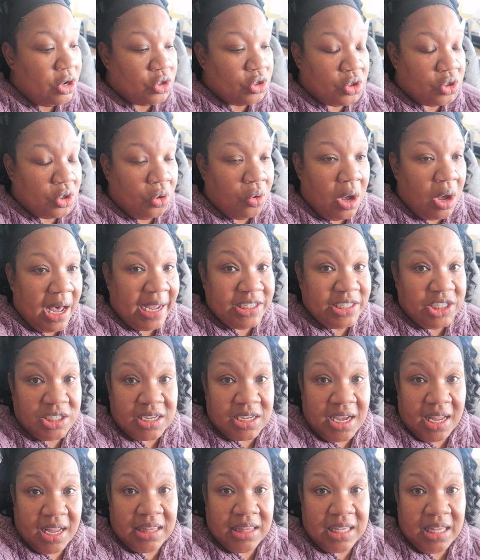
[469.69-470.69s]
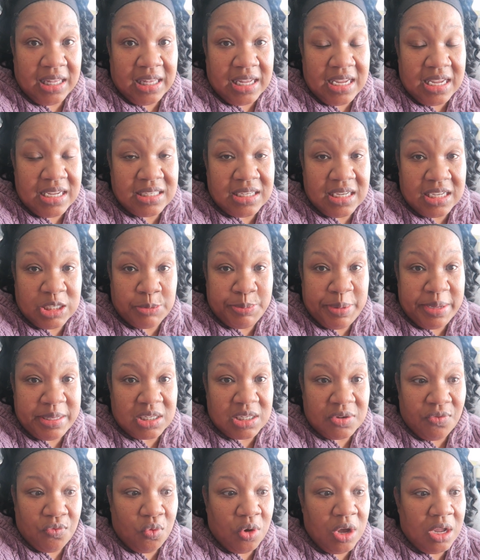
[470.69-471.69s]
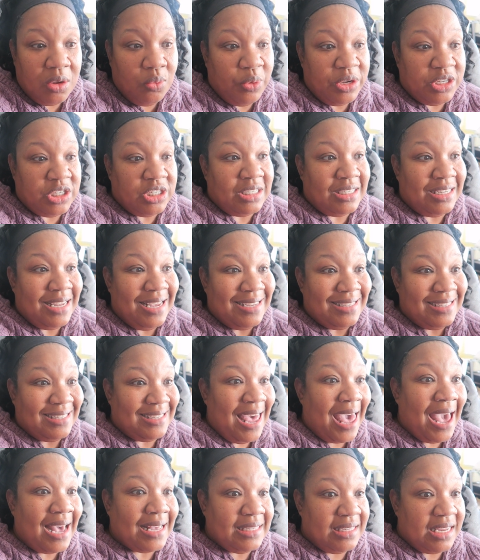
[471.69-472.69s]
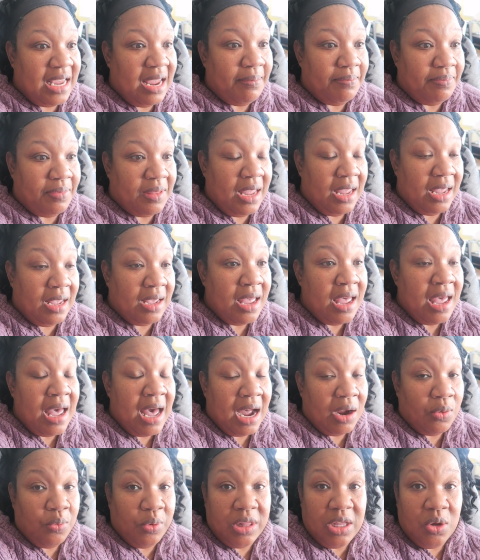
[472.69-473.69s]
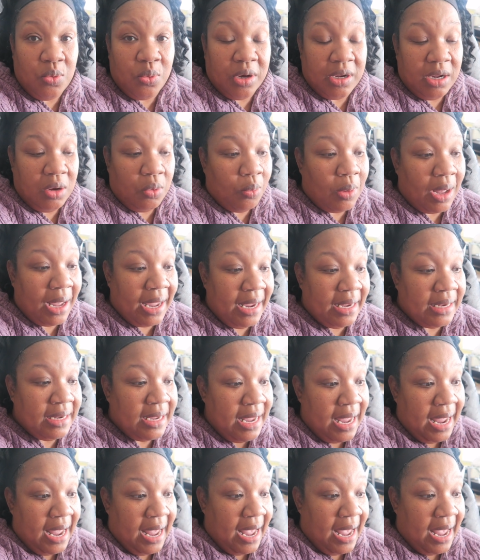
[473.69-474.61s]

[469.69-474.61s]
So I just got the least expensive one, which is the exact same thing. I really wanted white.